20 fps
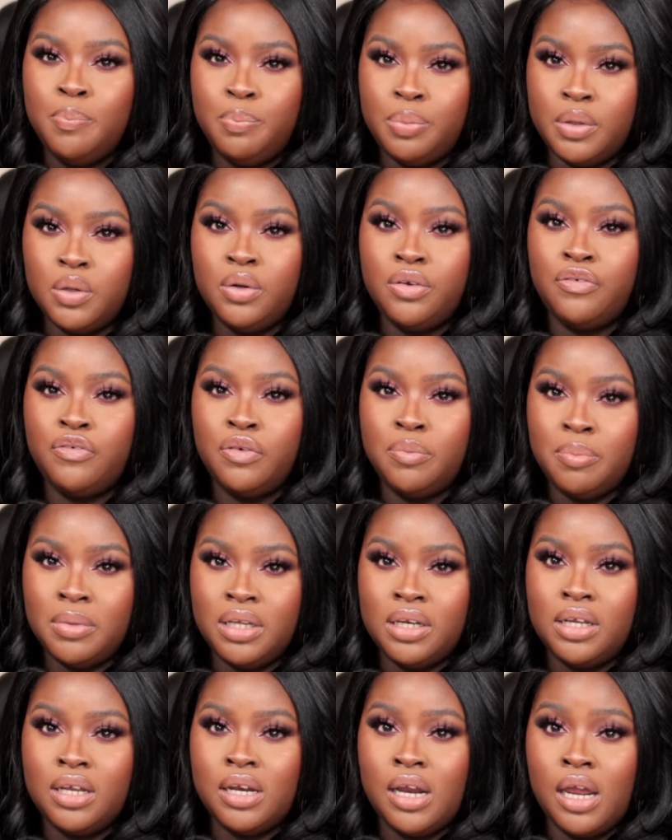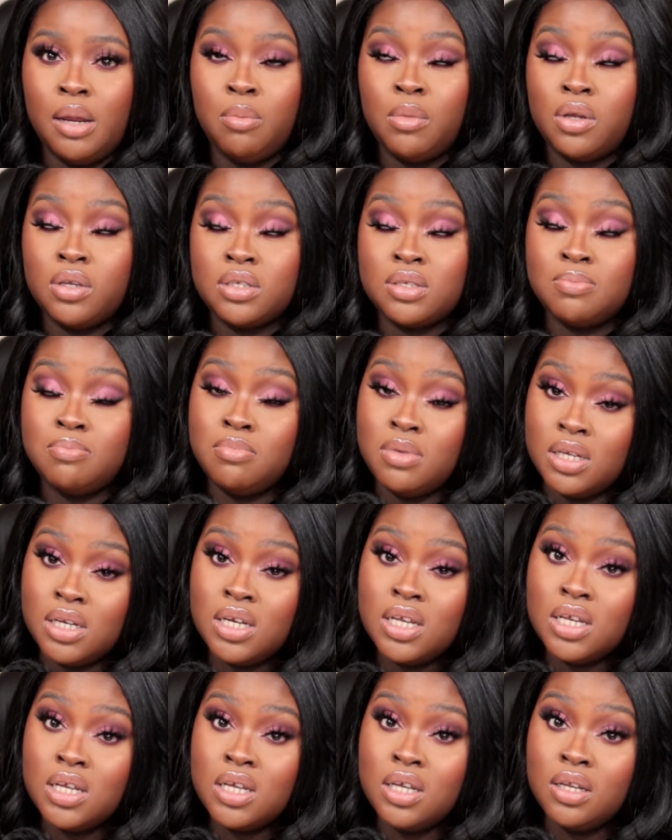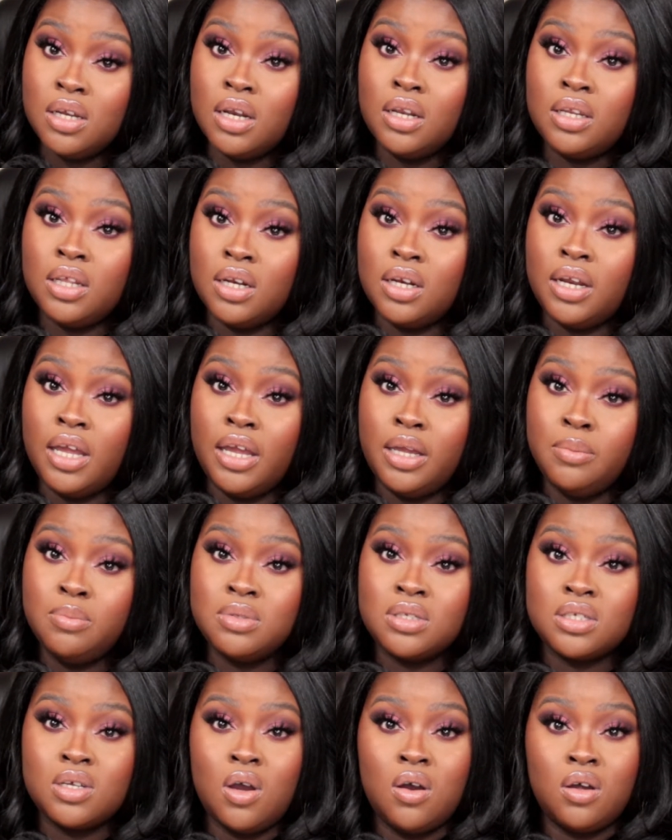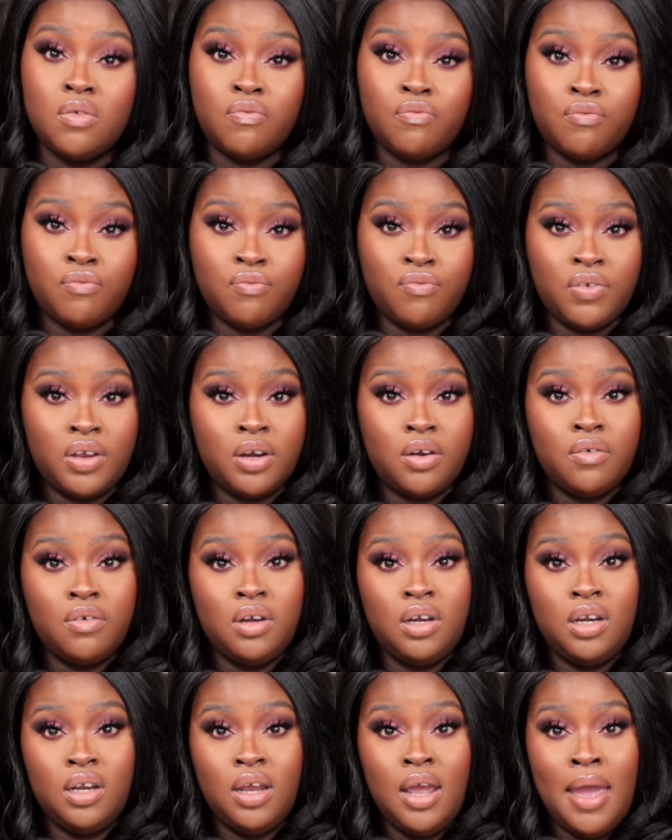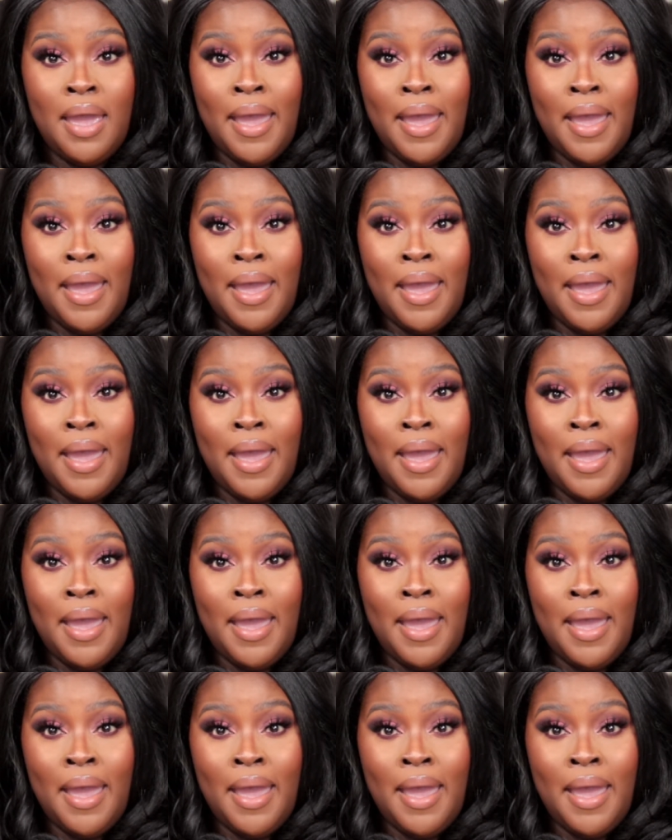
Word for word: beautiful meaning name, because meaning the names got very